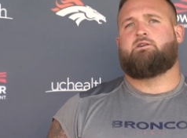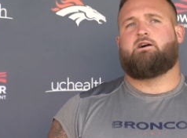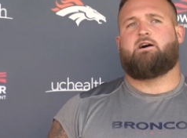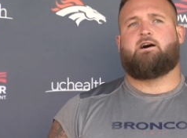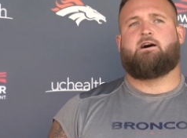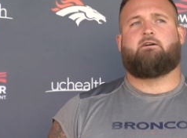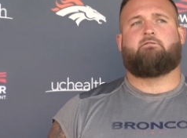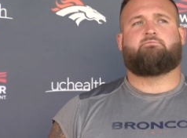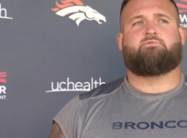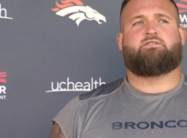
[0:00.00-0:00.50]

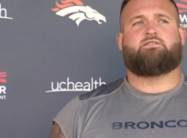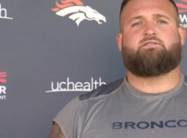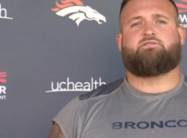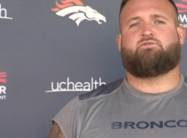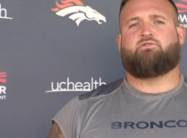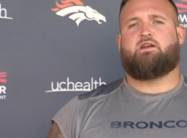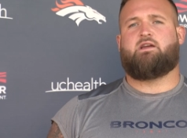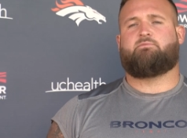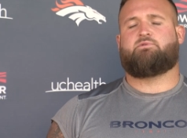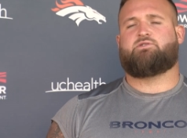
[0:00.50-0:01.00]
Um, since
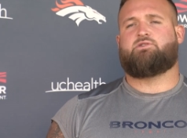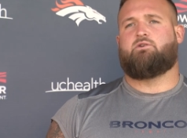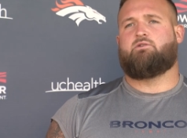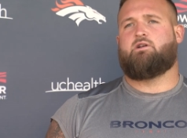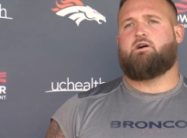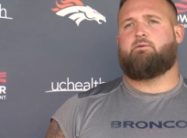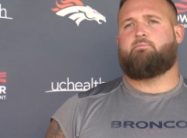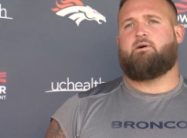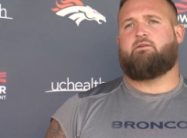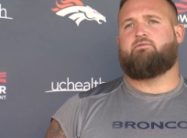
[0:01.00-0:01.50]
Graham showed
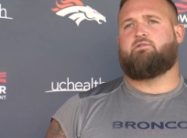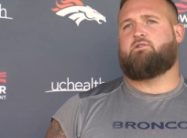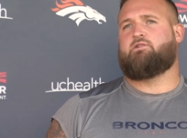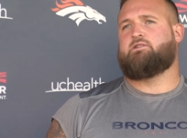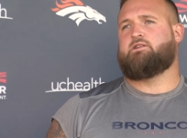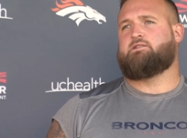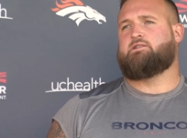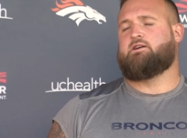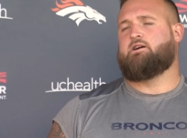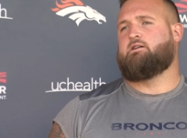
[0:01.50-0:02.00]
up, I've
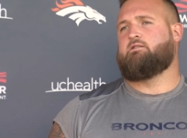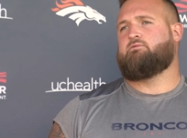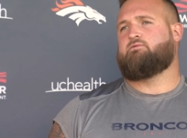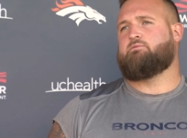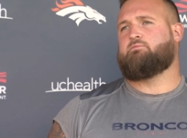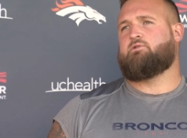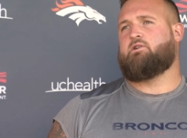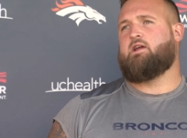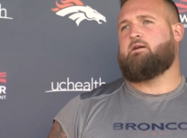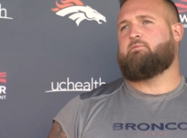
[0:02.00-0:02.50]
learned a ton
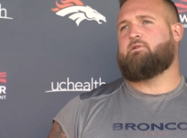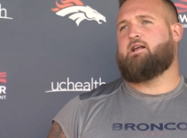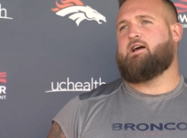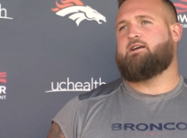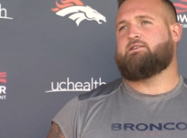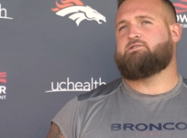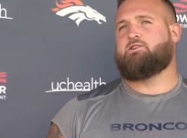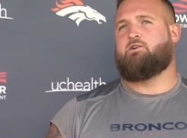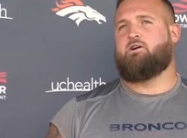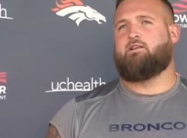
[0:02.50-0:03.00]
from Graham
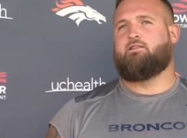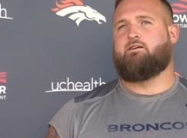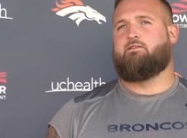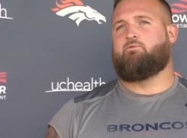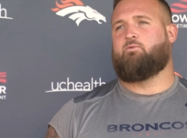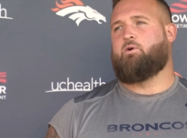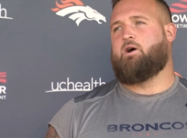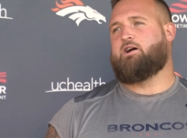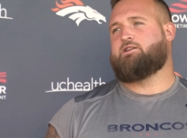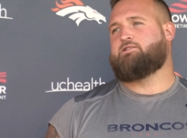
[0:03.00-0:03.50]
Glasgow. I love
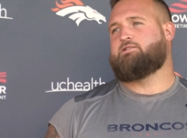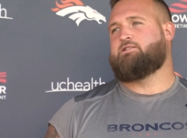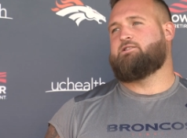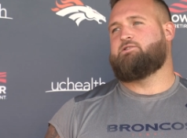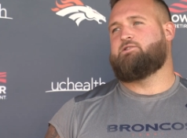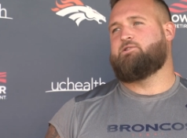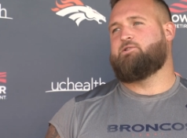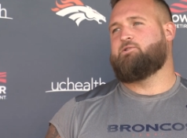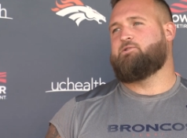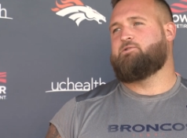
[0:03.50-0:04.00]
watching the
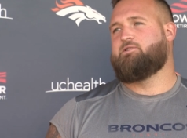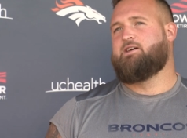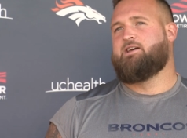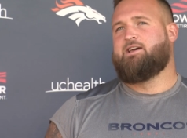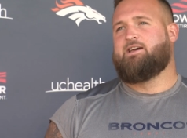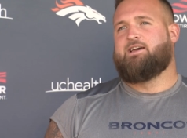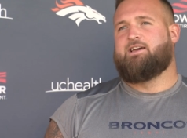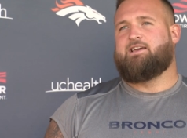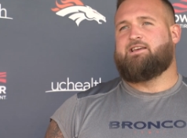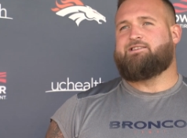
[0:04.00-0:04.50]
dude.
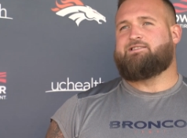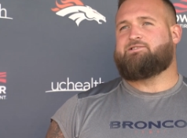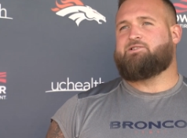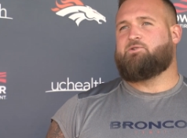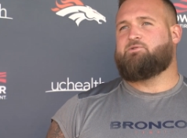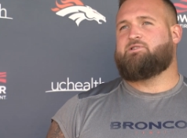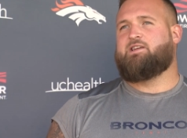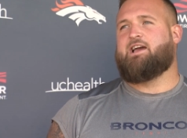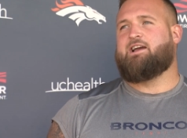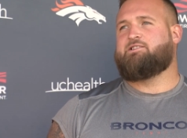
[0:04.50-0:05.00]
He's
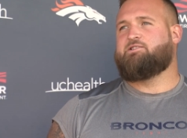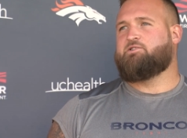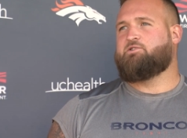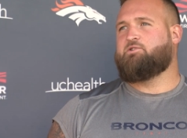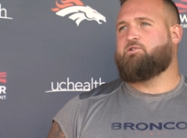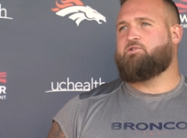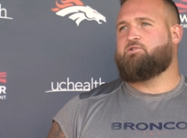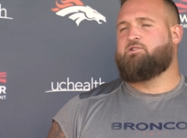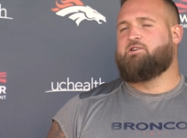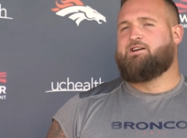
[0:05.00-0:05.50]
so
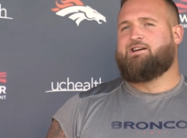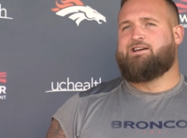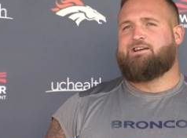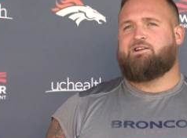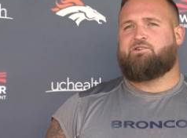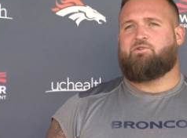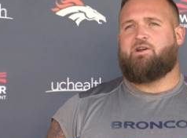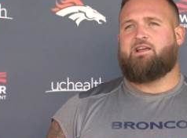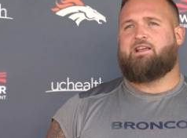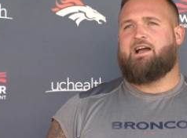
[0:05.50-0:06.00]
technical.
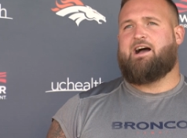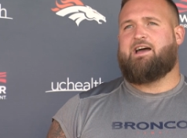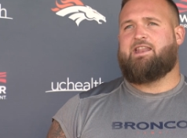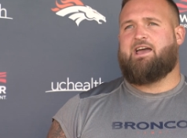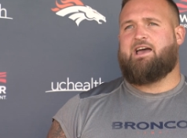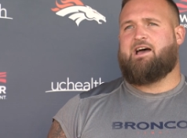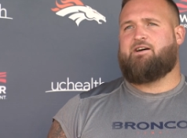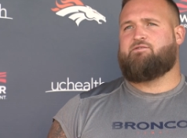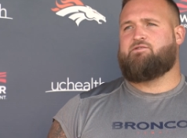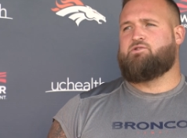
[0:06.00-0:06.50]
Great guy to
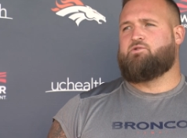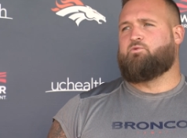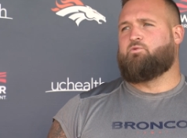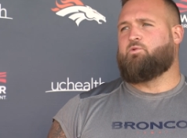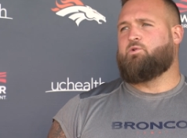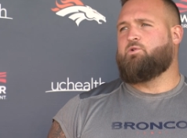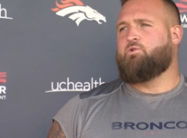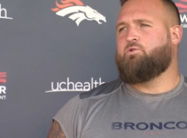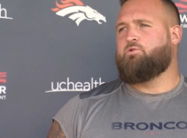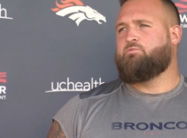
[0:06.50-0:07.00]
have in the
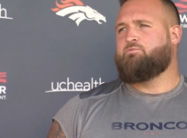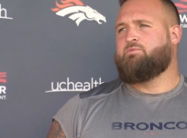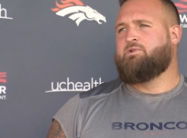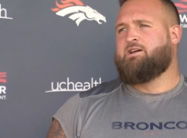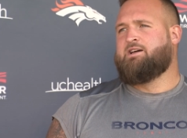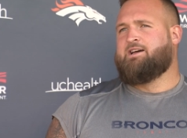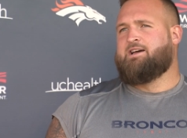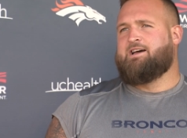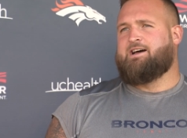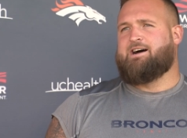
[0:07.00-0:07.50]
room.
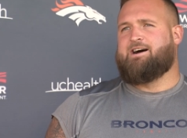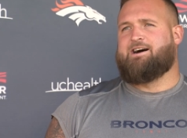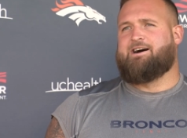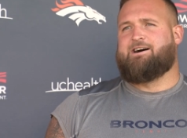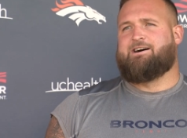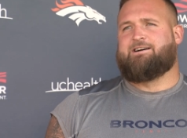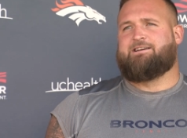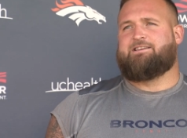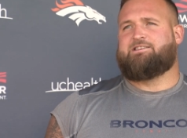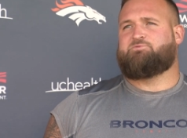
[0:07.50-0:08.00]
Uh,
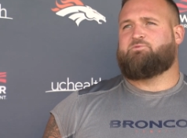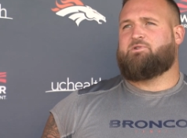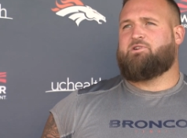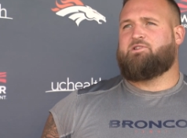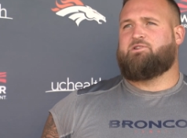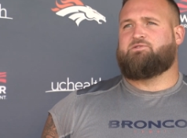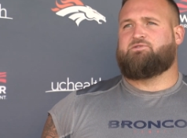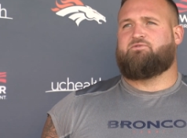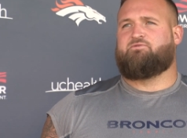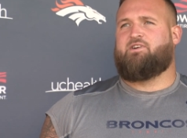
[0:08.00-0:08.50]
he's one
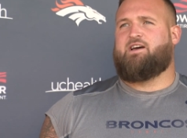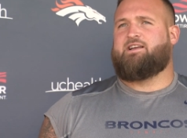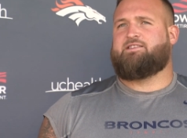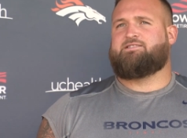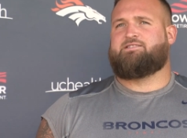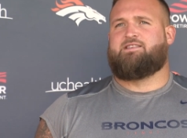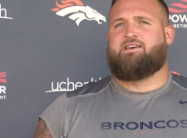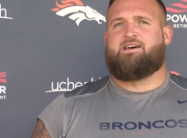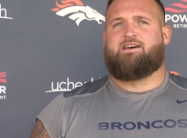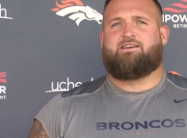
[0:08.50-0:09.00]
of those
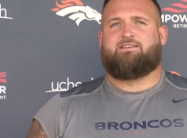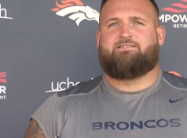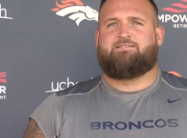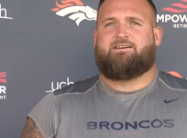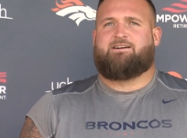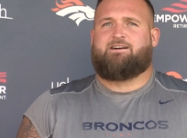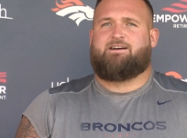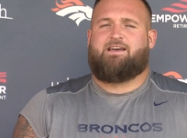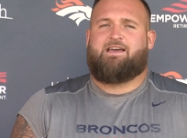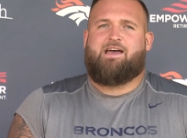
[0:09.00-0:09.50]
vets that
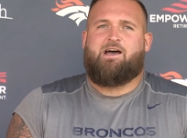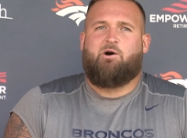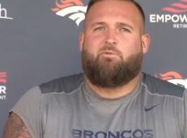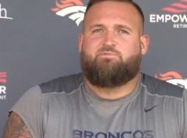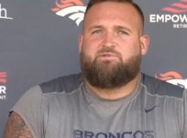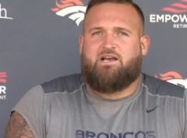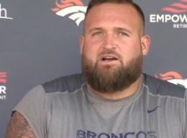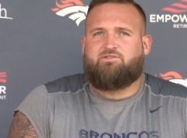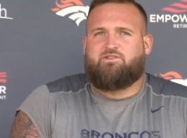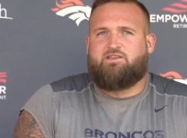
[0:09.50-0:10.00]
uh,
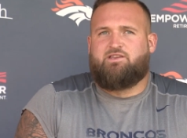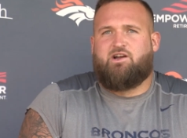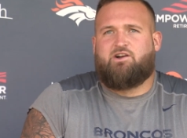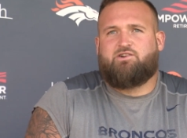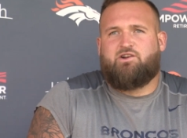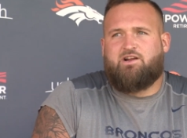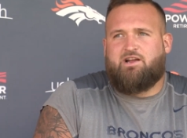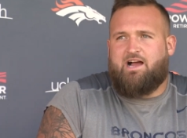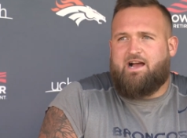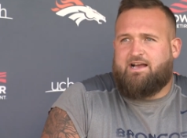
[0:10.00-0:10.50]
helps out the
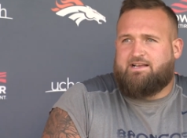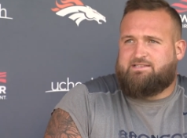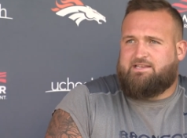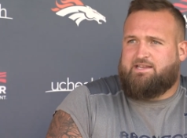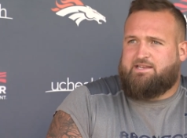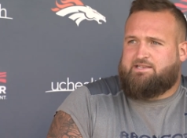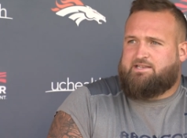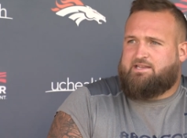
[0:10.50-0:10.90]
younger guys. He